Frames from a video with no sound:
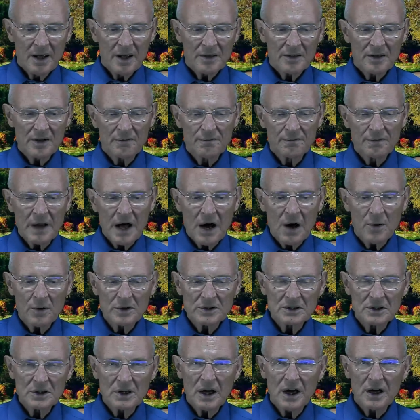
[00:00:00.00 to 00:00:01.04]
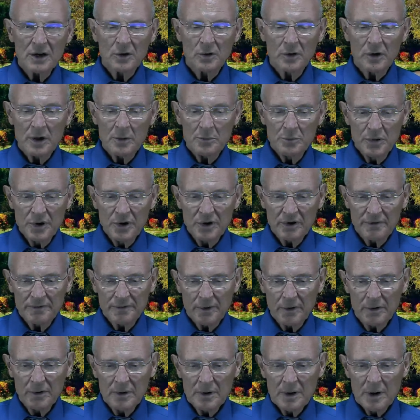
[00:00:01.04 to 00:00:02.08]
The flowers are not only
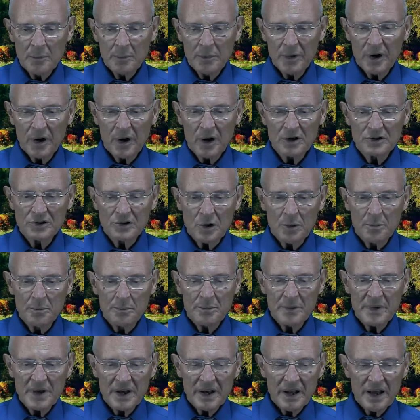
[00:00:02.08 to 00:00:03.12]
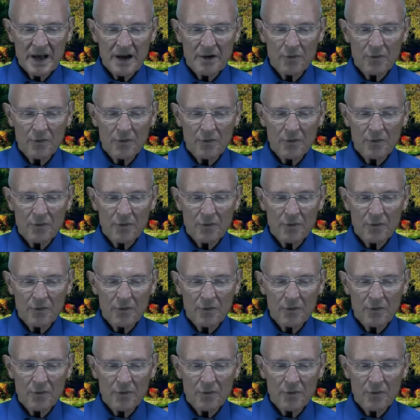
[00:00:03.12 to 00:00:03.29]
beautiful, but also many have